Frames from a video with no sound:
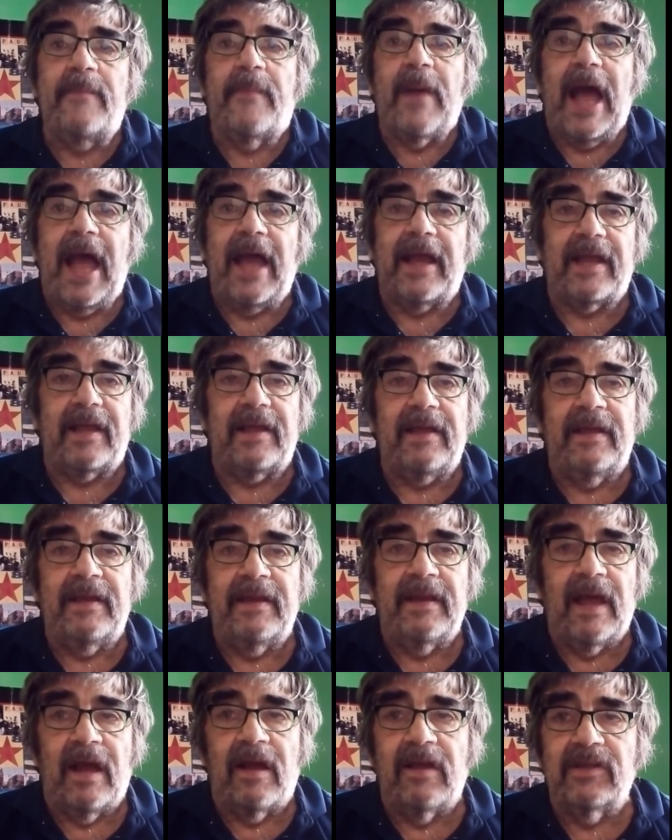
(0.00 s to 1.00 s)
back
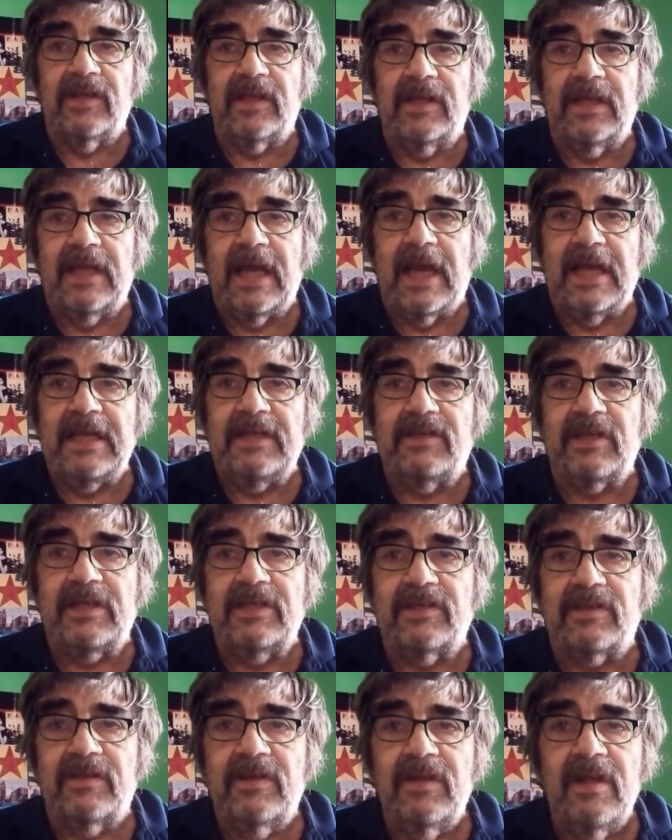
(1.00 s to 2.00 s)
in the
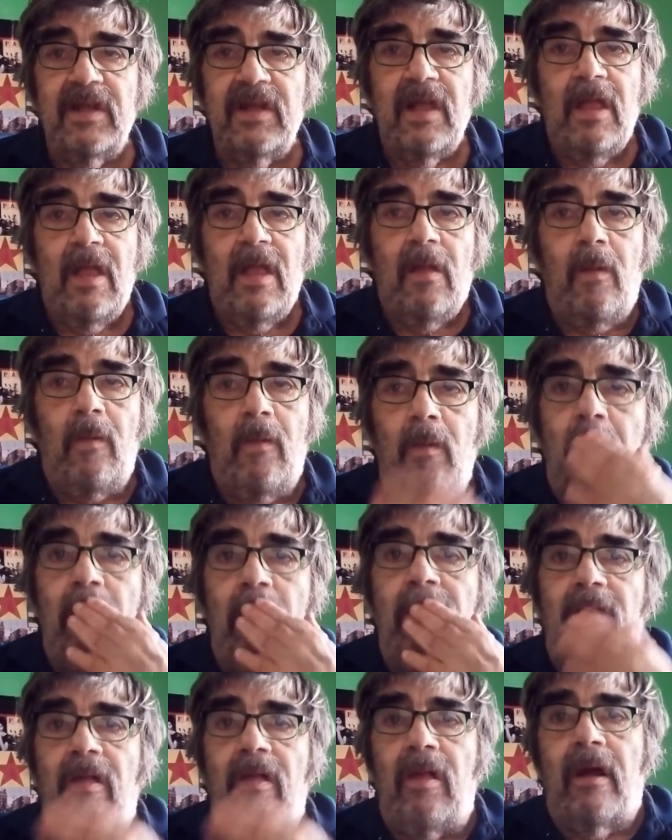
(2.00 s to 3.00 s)
80s,
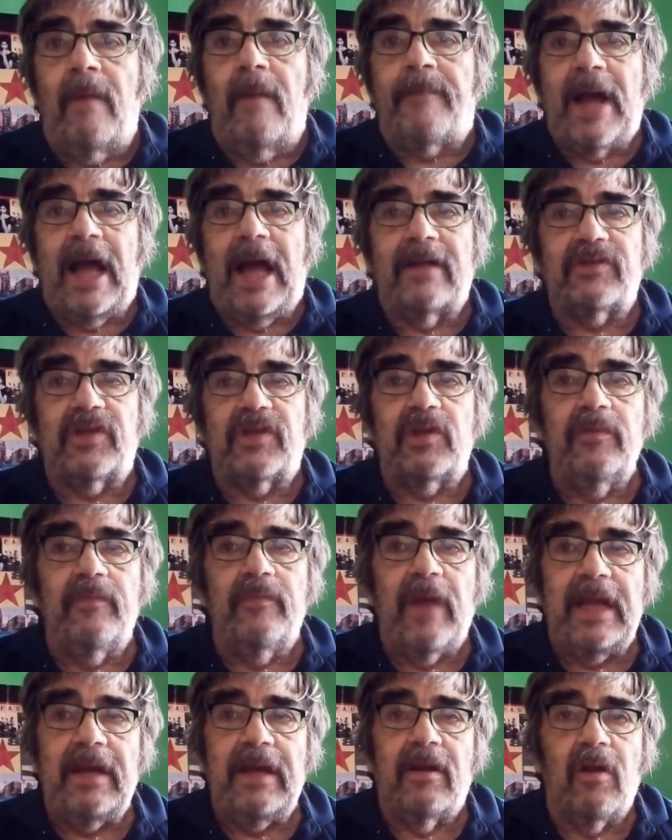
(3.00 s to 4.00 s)
about two
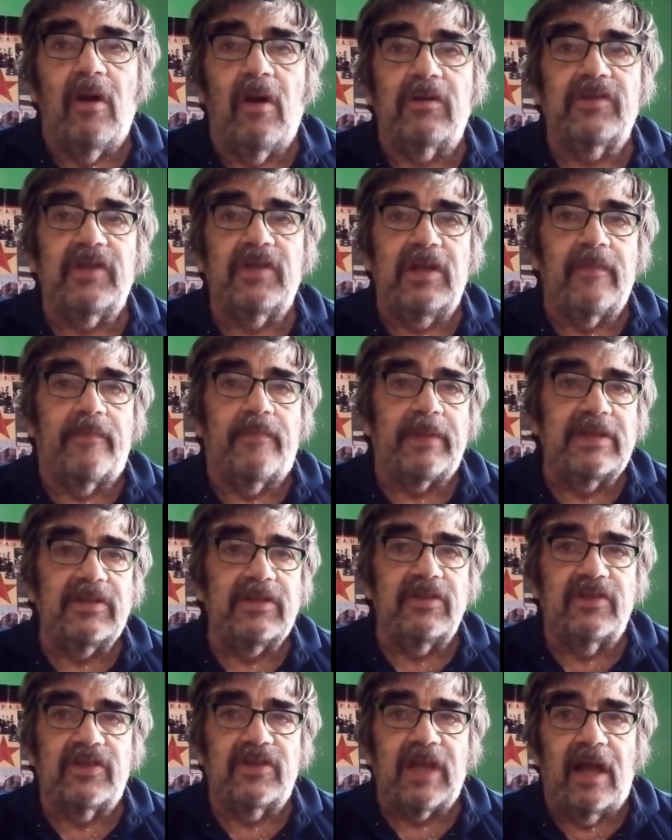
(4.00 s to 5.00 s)
men locked in a
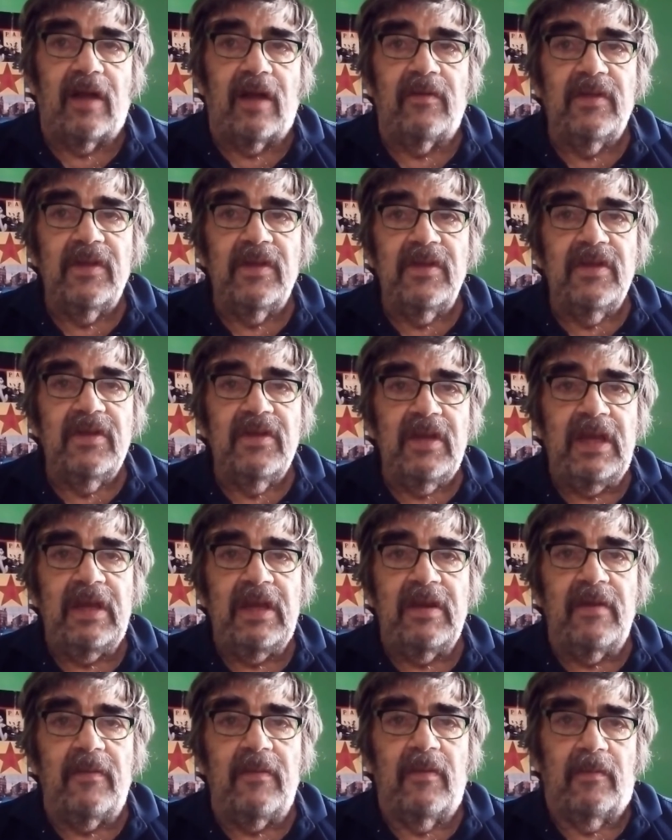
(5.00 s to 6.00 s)
prison cell
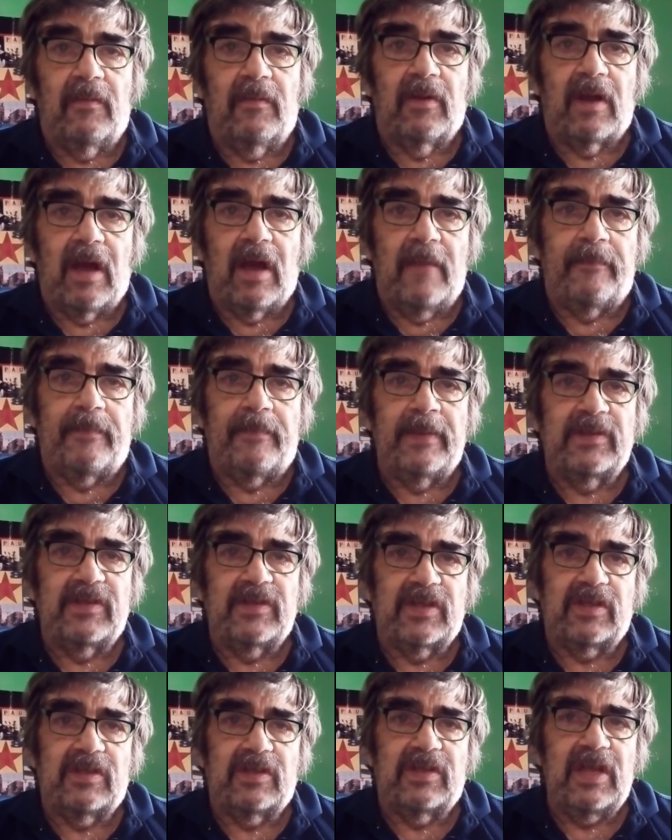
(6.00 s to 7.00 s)
in what I
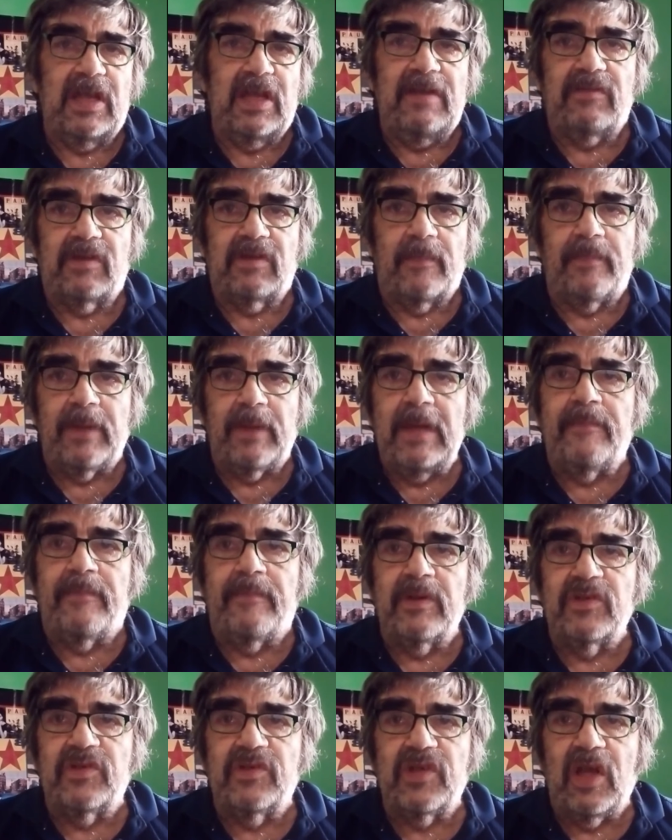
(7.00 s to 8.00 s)
perceive to be
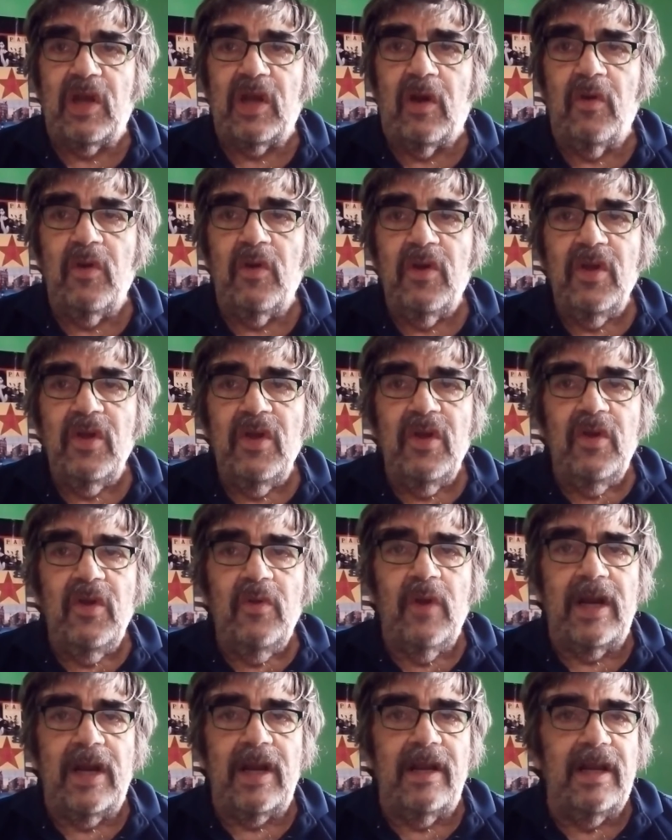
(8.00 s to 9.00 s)
Brazil,
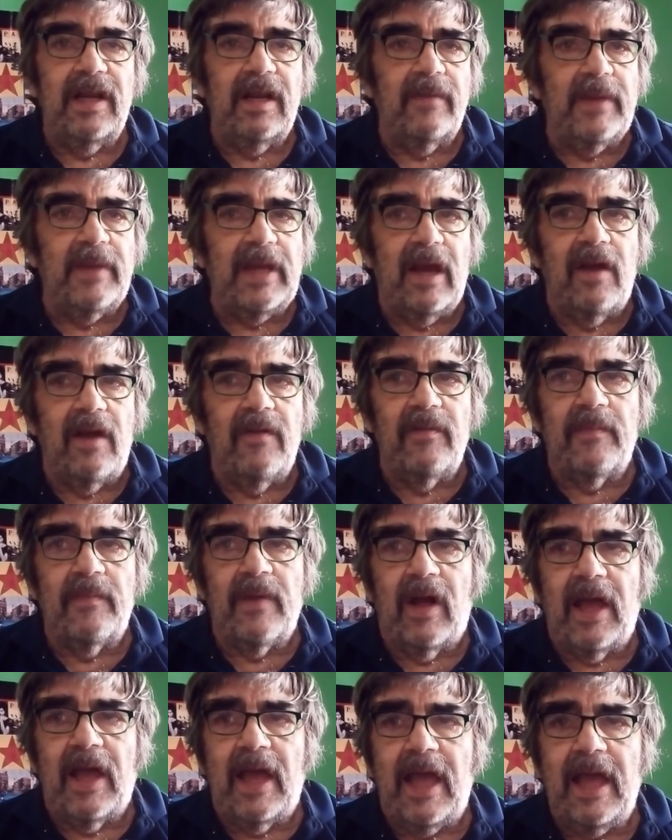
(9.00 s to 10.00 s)
went a little bit over
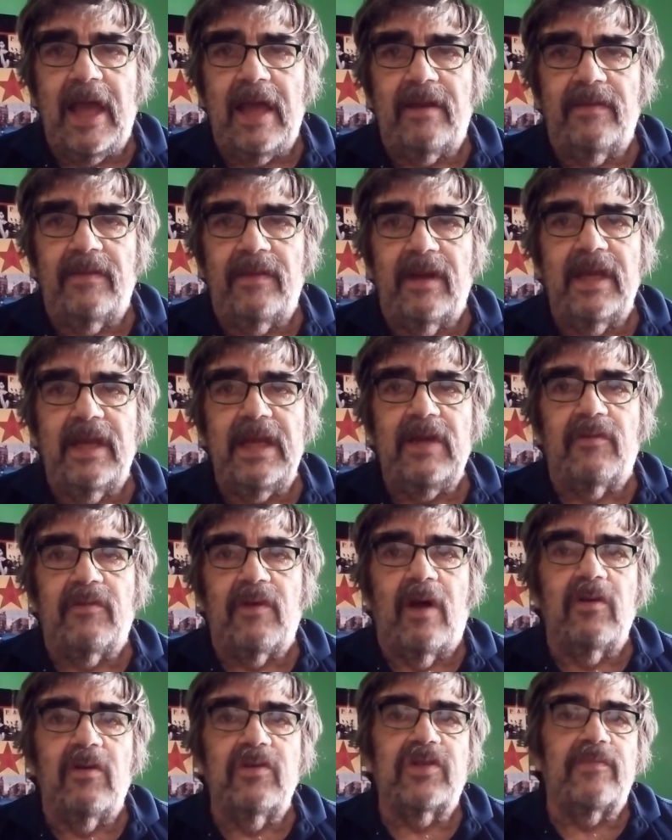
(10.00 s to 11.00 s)
my head. And the lead
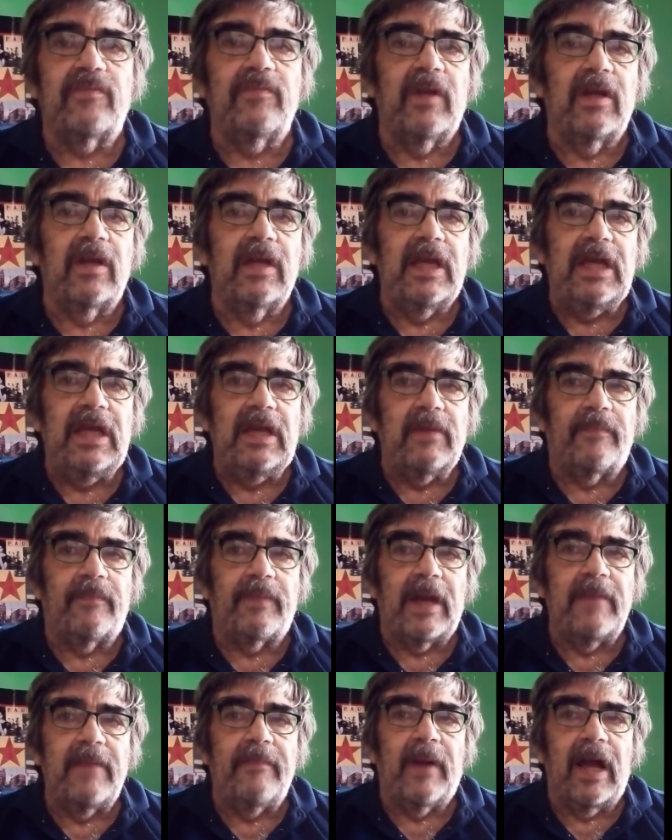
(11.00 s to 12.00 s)
roles of Molina,
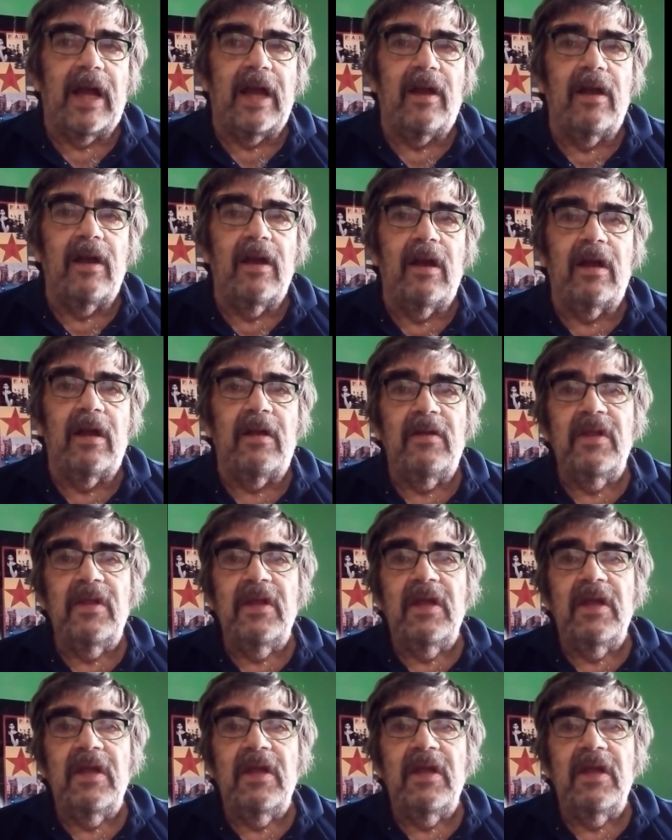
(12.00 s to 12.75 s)
played by Hurt,